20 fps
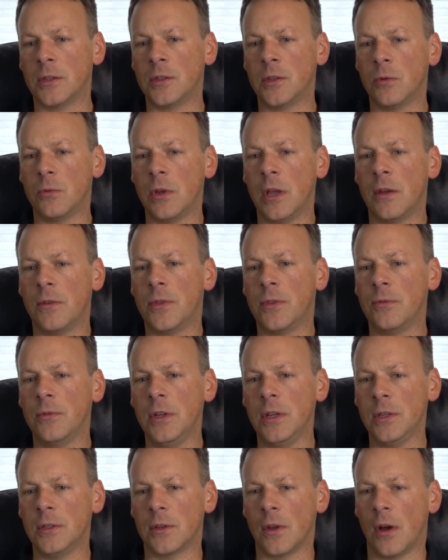so we have
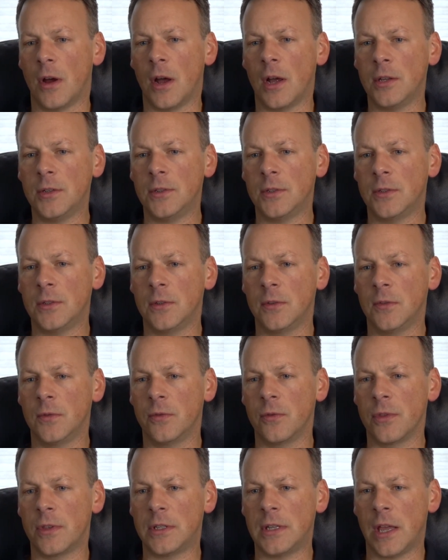three exhausts
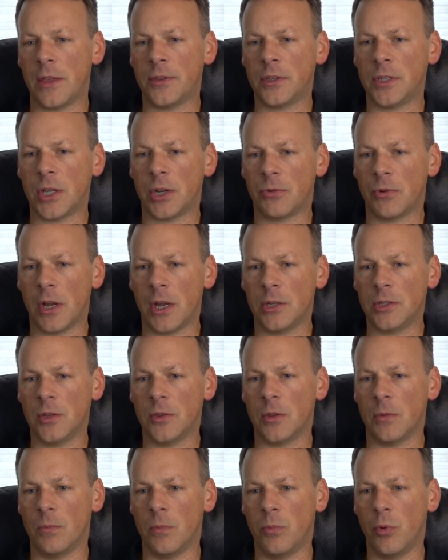for the tenth generation:
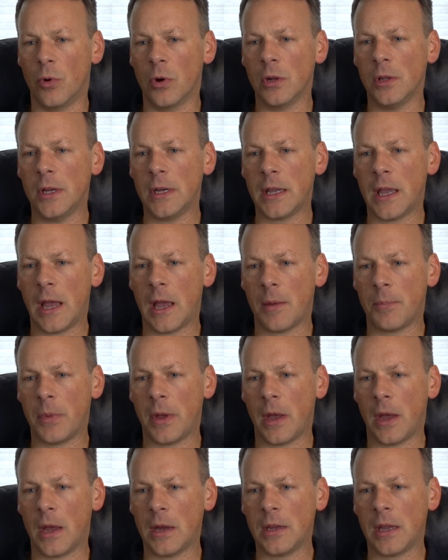the Borla
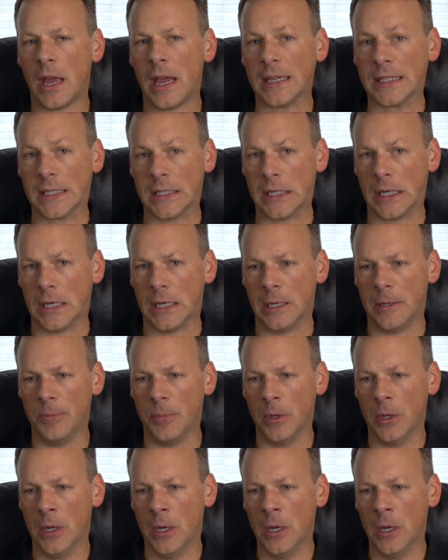Catback S-Type,